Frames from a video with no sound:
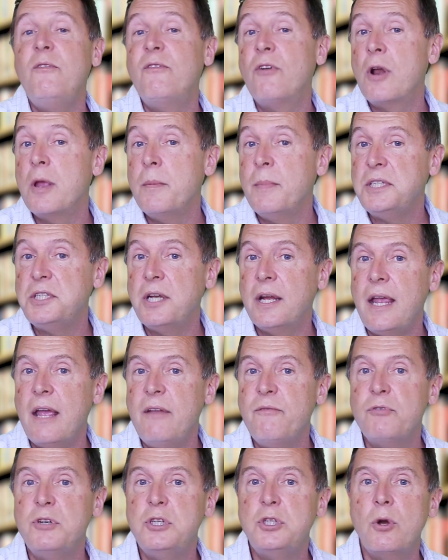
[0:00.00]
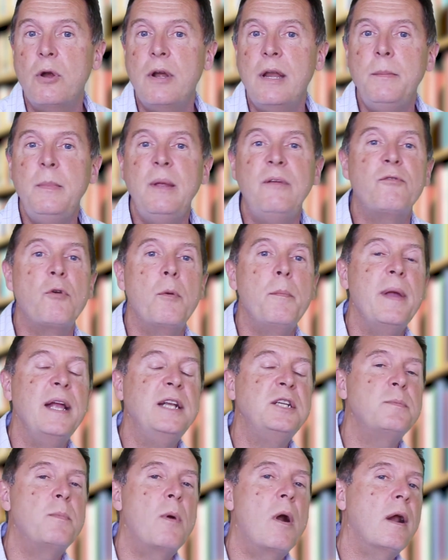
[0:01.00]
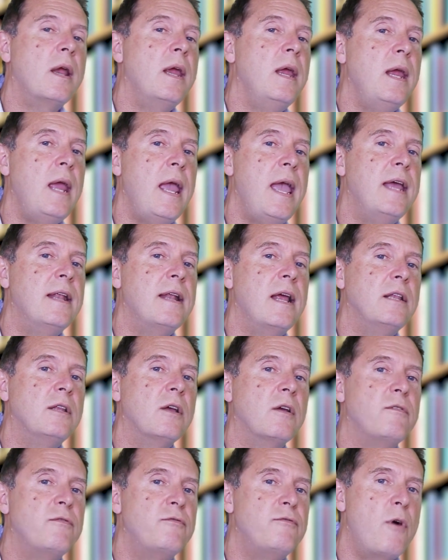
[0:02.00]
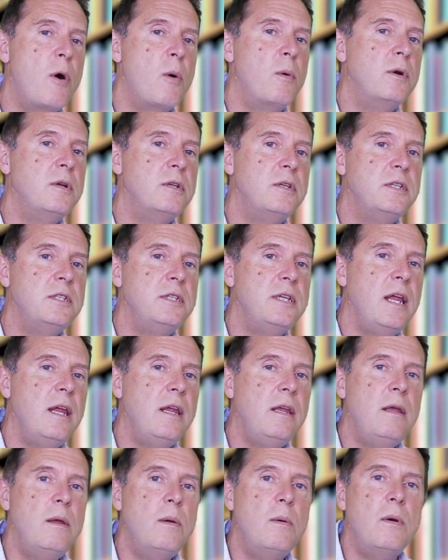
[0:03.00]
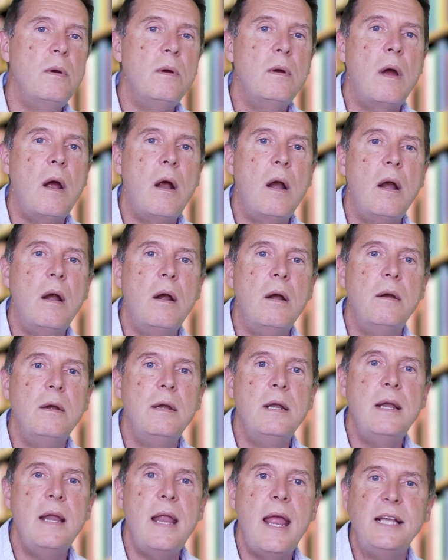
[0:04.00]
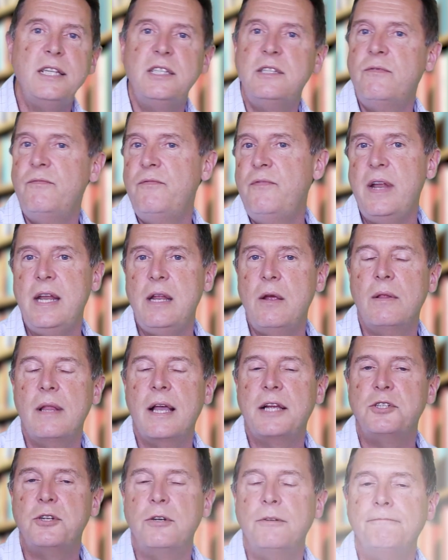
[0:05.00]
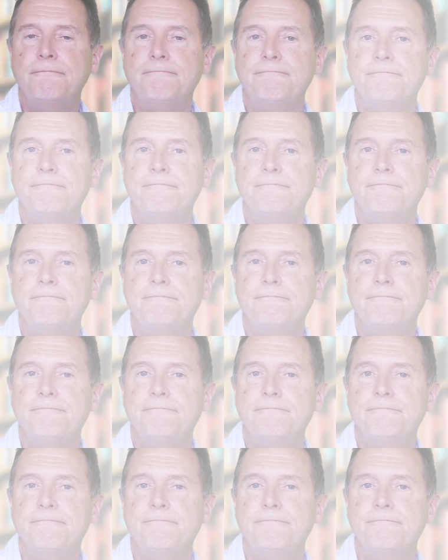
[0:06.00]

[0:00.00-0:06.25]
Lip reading: you very much again for joining me for benchmarking, and I look forward to seeing you our next video lecture.